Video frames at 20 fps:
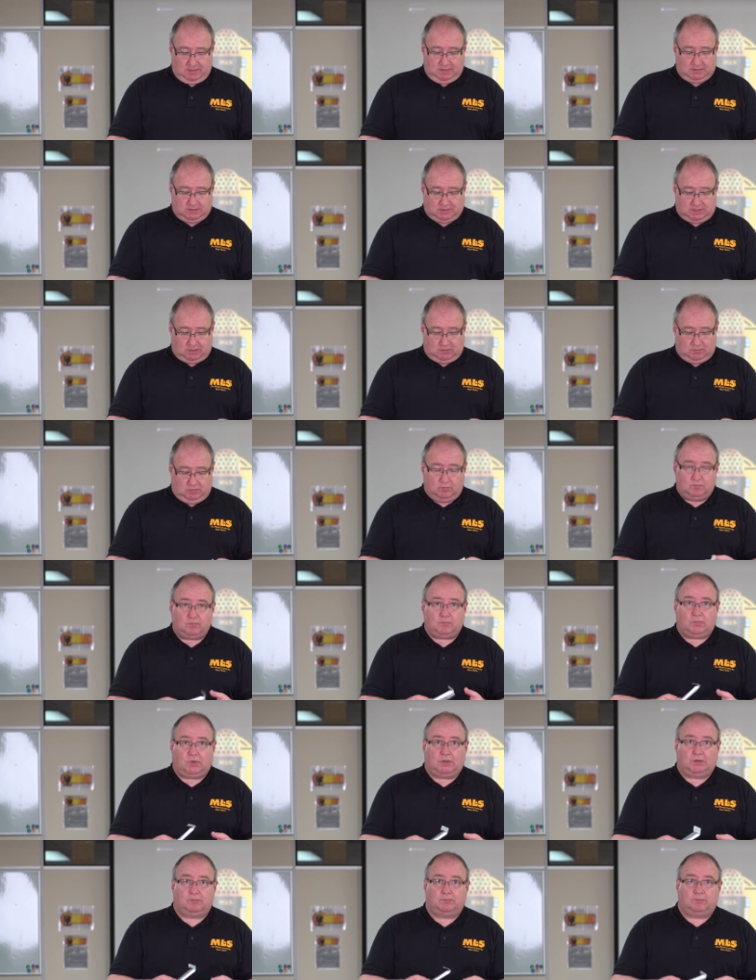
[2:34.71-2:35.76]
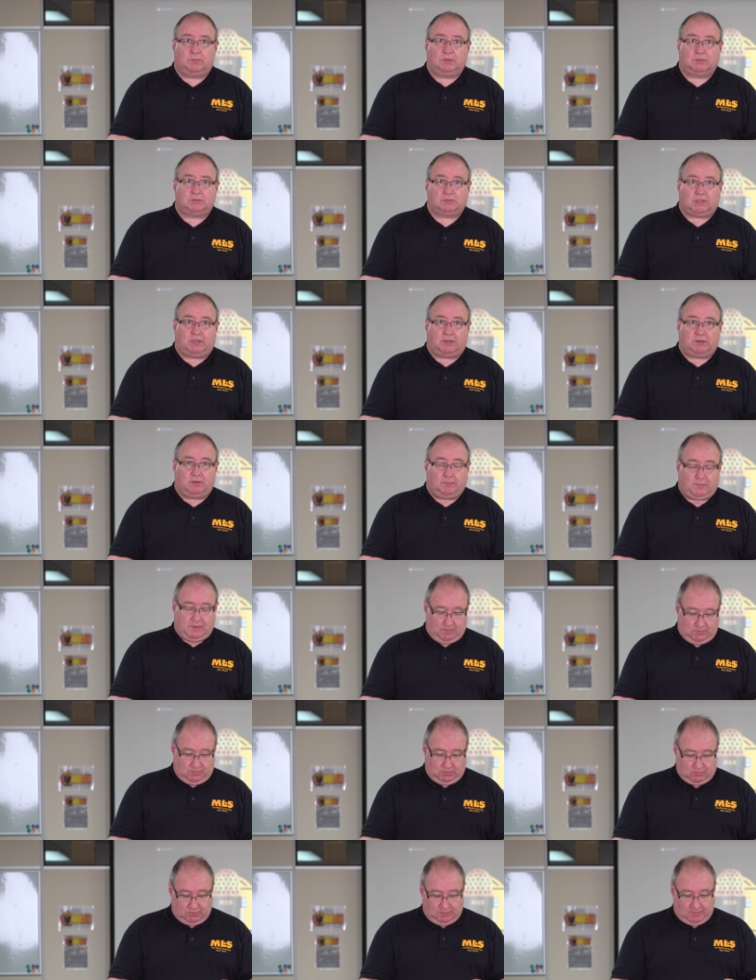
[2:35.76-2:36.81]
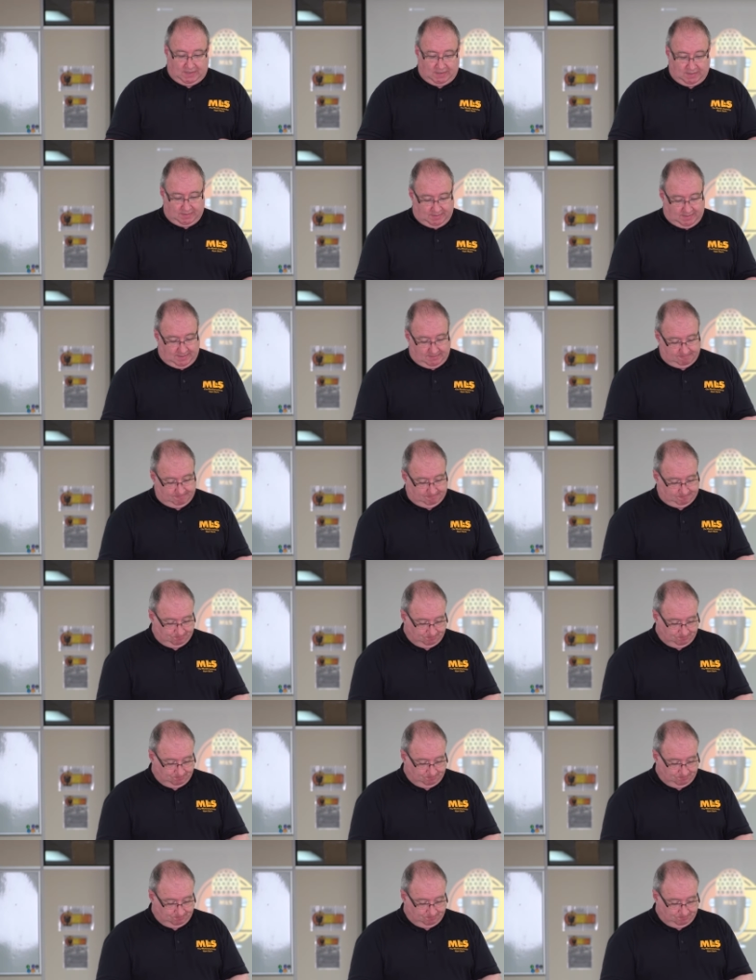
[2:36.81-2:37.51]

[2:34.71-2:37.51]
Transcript: So we'll, we'll show you a bit more about that.